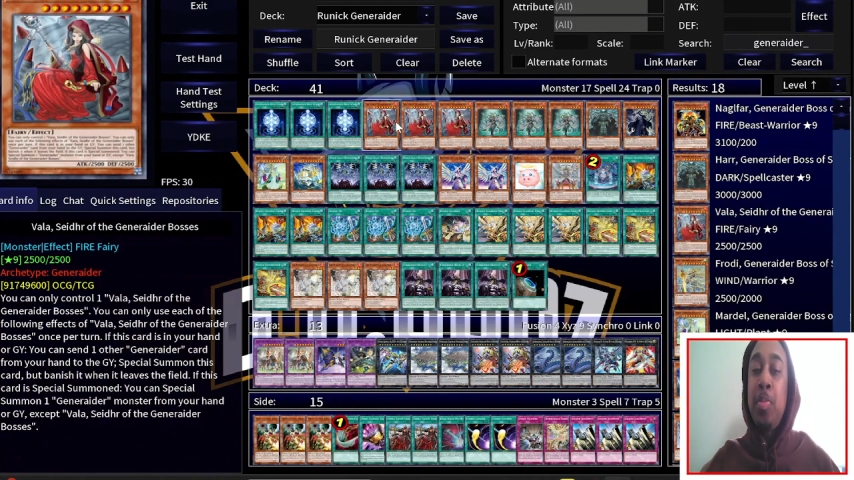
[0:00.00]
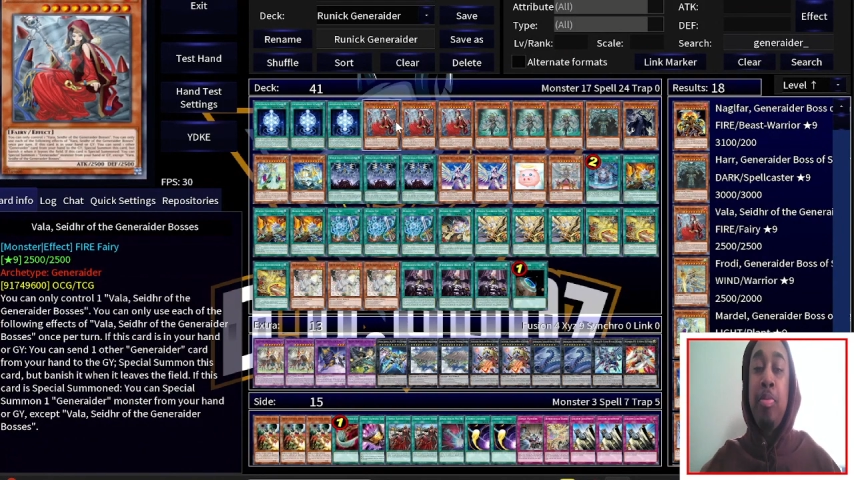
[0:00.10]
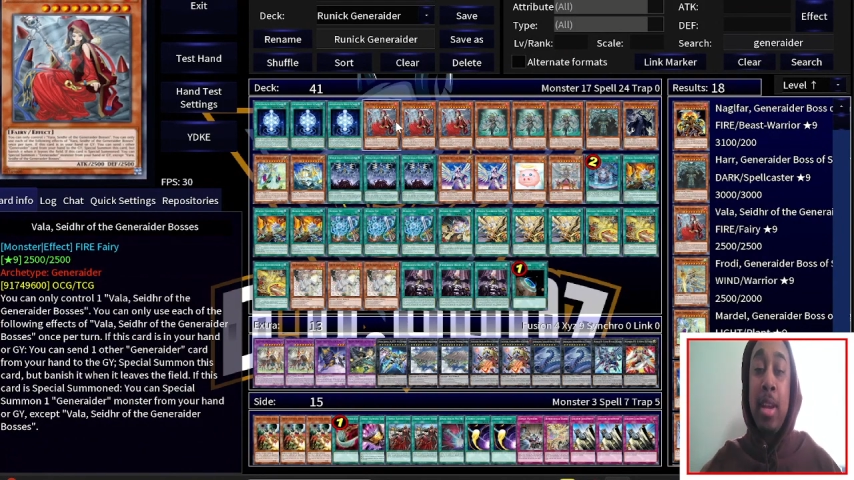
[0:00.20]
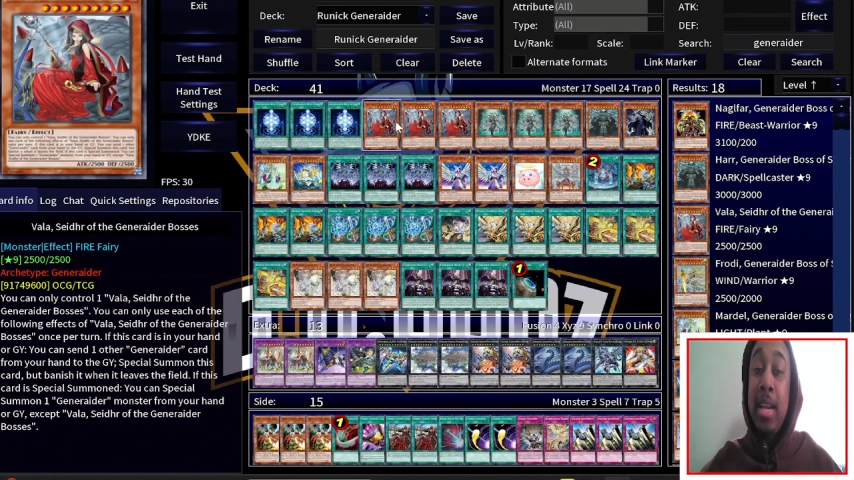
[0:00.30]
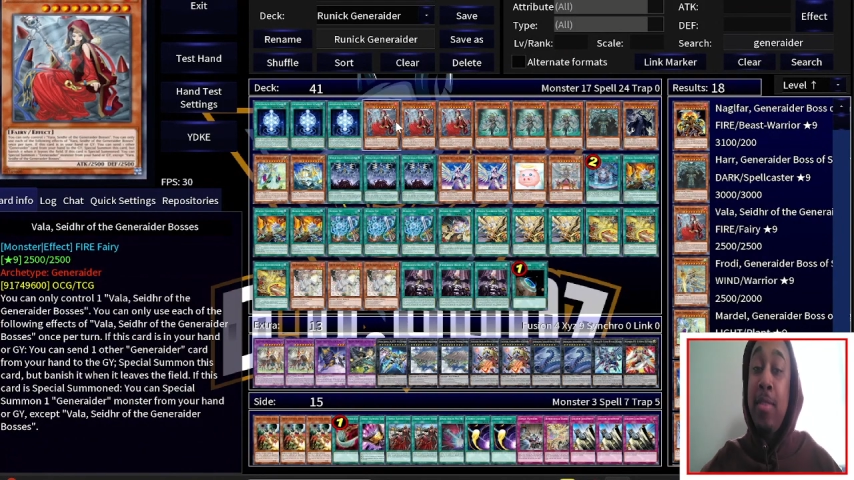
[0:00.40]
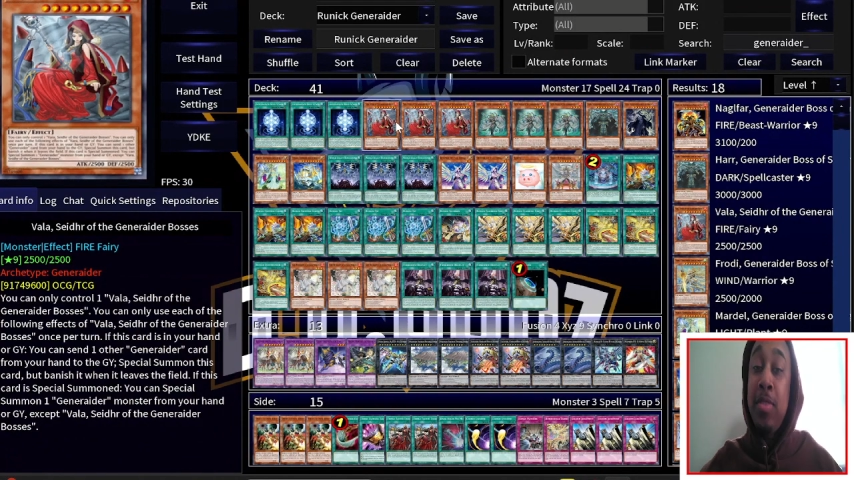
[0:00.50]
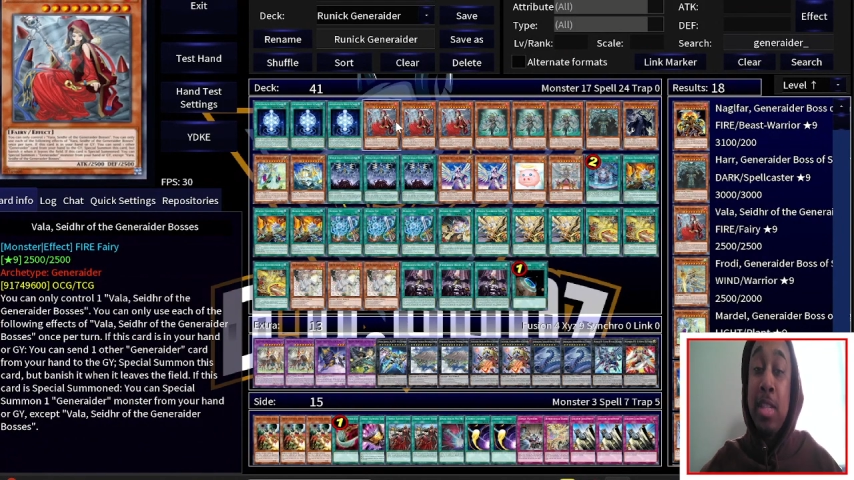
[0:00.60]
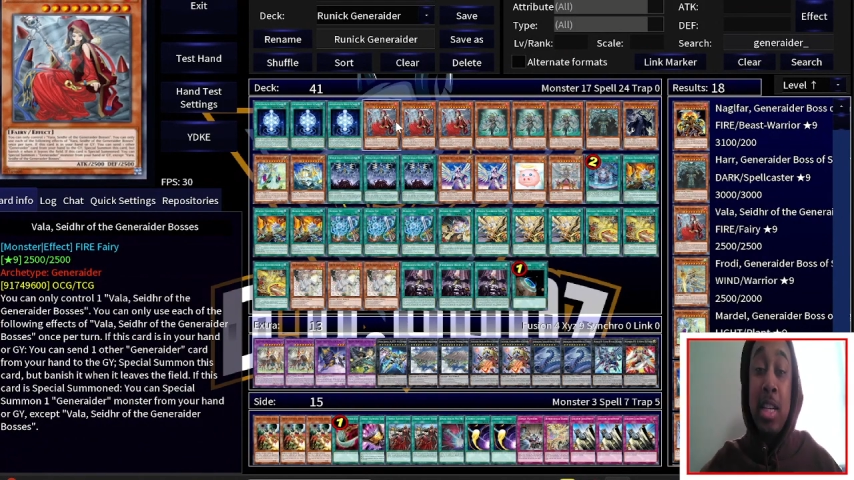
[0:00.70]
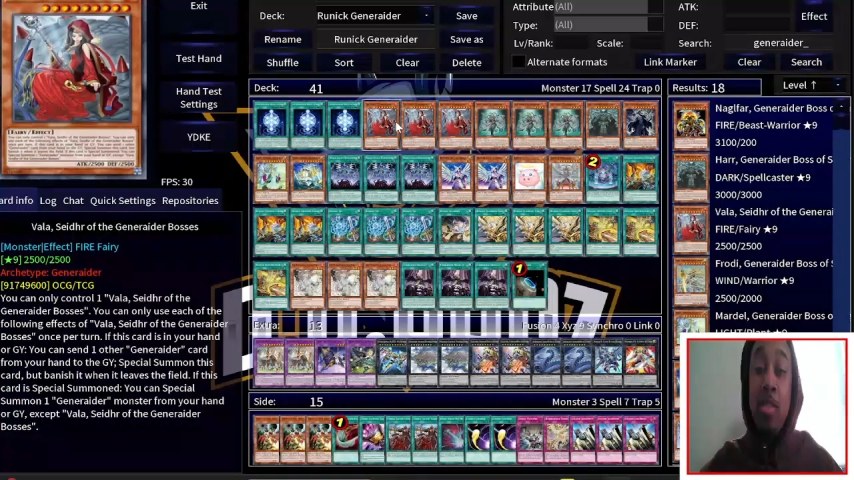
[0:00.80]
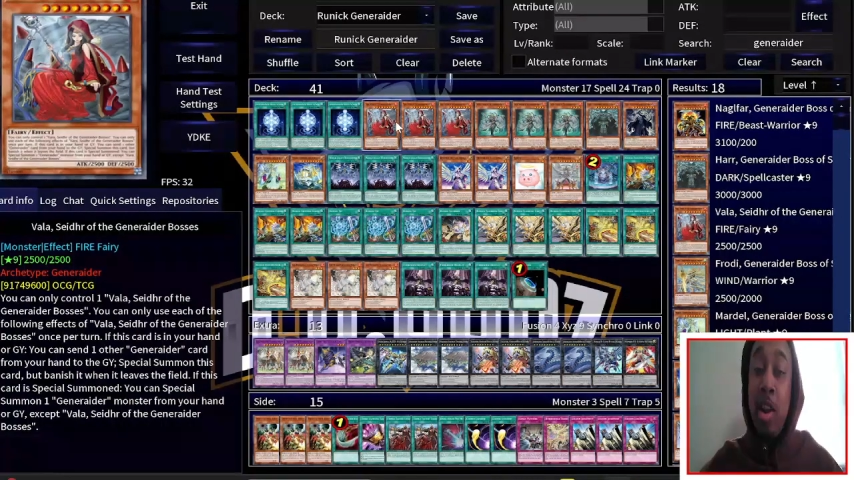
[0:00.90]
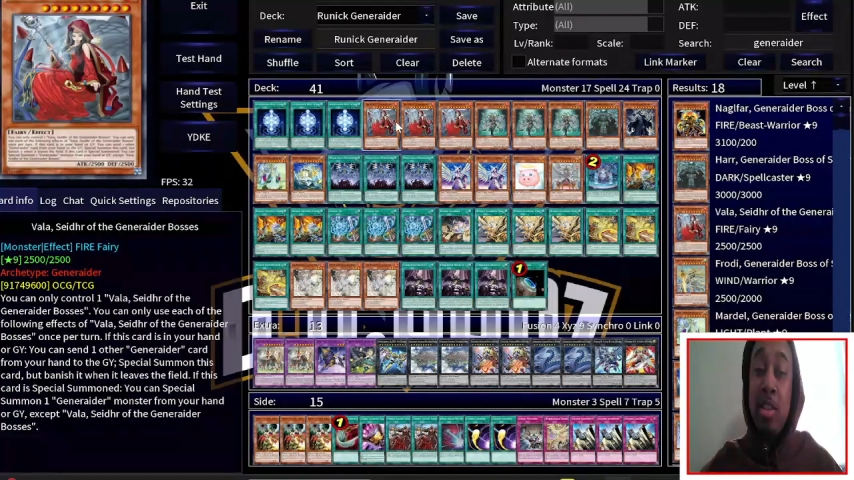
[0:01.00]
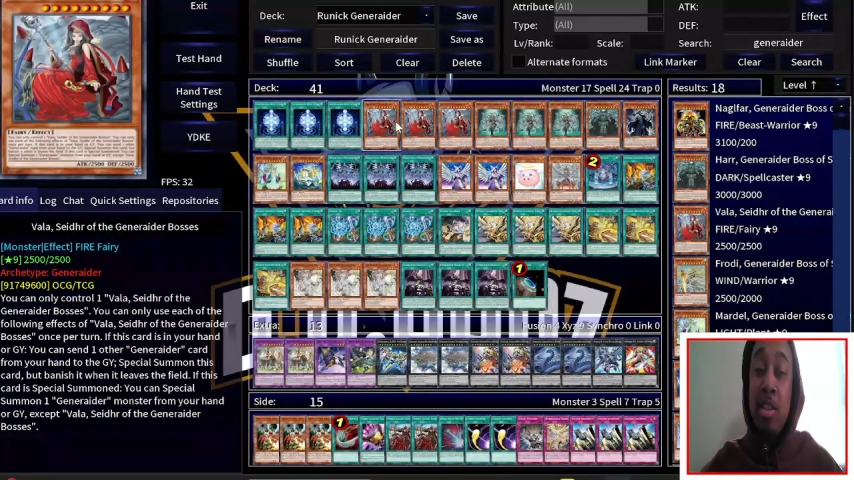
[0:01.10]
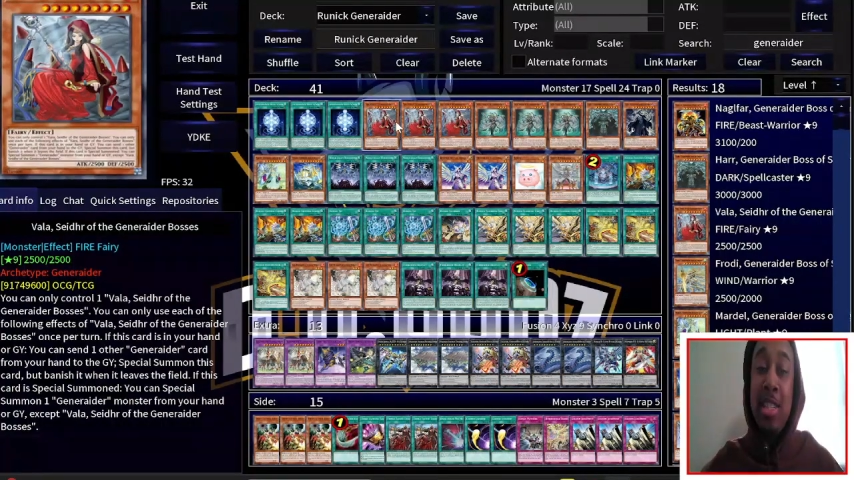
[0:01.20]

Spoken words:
printed for generators.